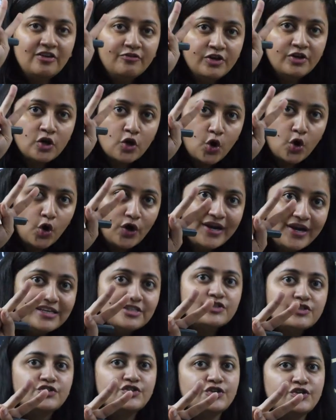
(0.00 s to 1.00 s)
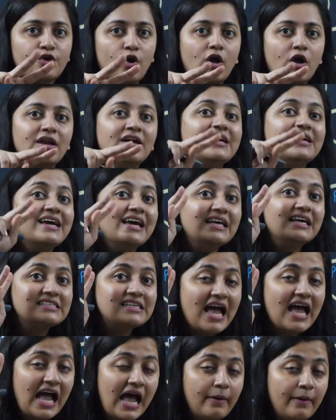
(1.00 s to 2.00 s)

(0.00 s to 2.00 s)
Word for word: even cholesterol is